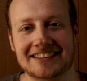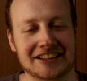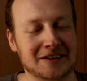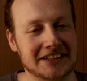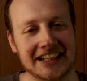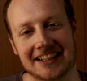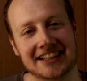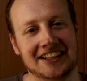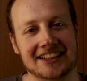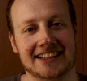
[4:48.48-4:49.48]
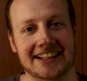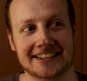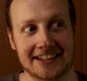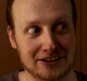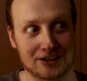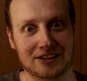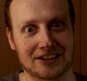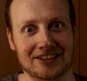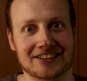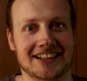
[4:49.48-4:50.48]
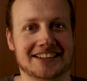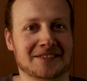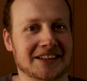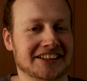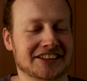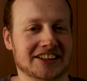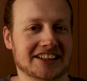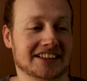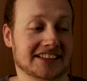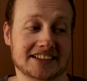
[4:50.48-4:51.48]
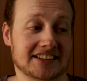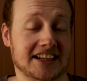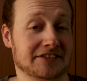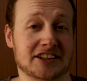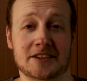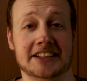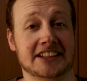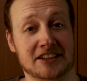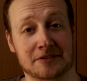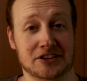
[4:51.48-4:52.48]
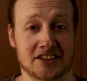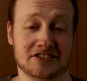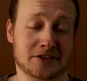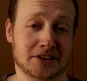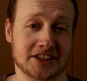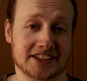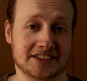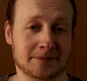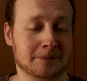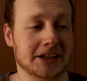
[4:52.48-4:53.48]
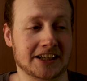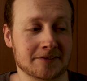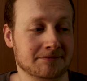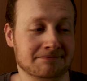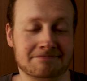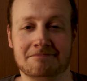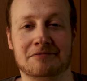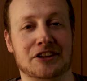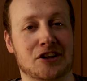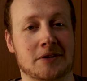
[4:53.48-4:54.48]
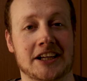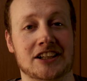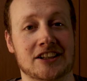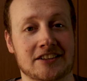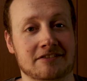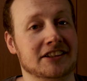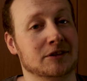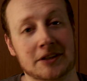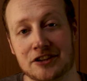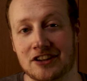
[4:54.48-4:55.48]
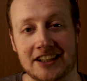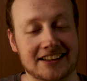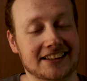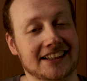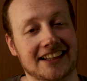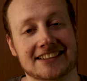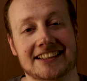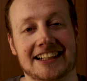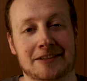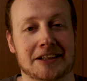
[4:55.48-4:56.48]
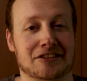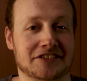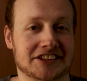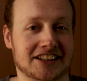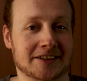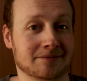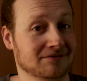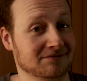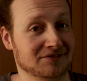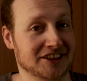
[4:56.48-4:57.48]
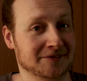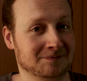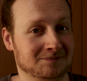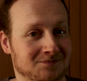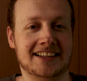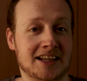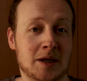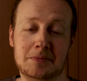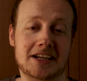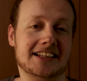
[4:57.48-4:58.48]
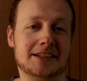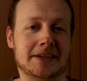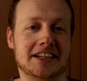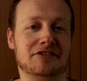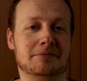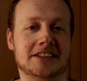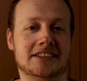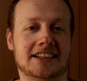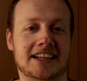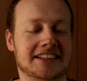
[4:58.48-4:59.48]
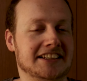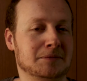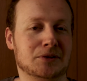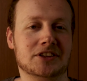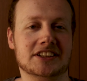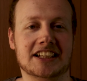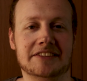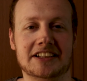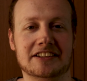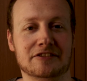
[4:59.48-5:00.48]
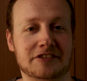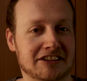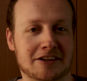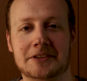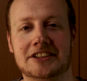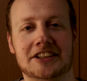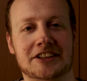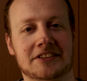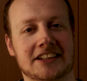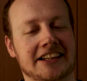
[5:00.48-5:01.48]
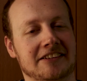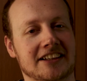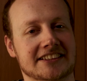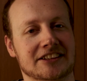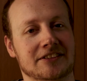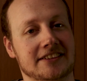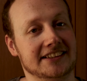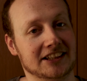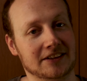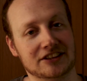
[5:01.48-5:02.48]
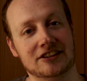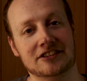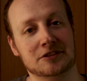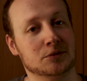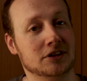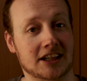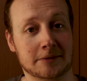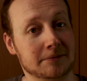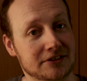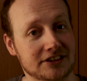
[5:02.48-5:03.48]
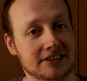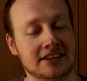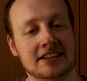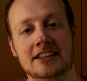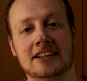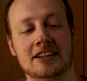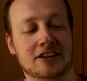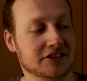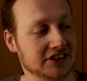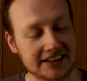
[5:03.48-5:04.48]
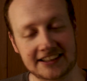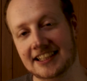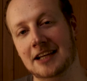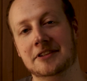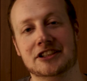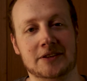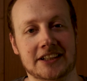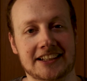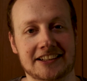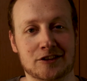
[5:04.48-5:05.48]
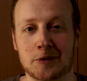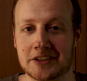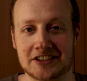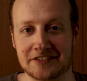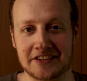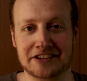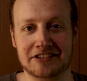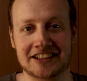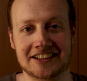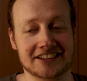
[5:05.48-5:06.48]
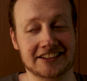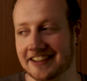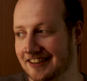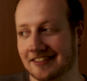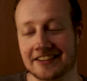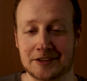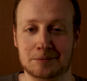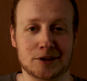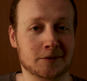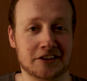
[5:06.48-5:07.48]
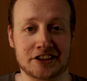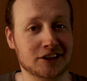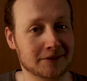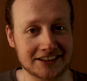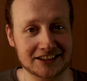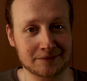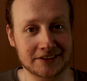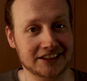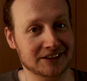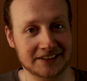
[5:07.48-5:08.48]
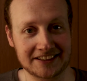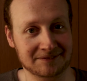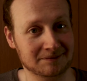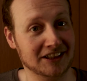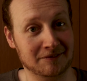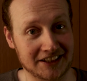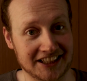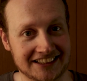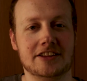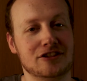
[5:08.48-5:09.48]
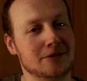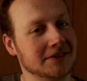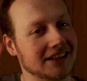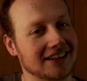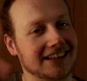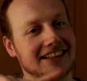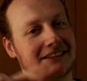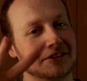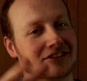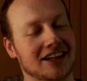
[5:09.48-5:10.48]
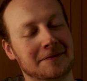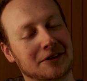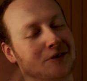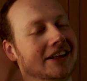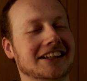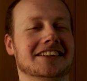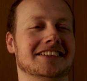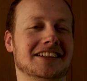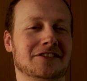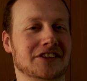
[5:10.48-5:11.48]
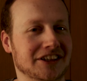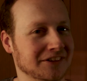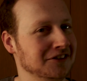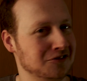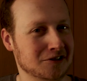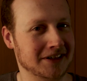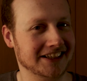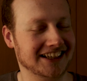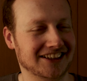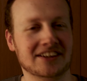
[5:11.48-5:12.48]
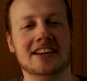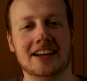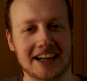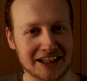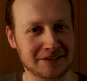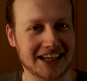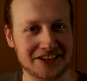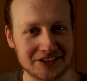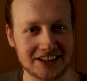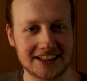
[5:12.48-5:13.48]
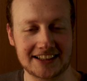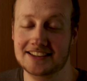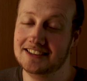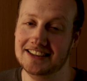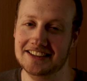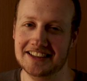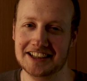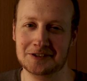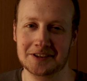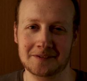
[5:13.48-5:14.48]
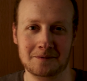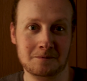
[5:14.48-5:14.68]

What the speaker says: Don't take anything I say as like, oh, that's the way to do it, because I have no idea what I'm doing, if I'm honest. But the only way you learn is by trying things and getting better over time, right? But that's about it for me today. This is more just kind of a little filler episode to let you guys know is going on and what I'm up to. Obviously Sam is doing his super sci-fi thrillers and Neil is probably on Cubase somewhere doing something. Do remember to like, subscribe and all that good stuff. You know the drill by now, and I'll catch you guys in the next one.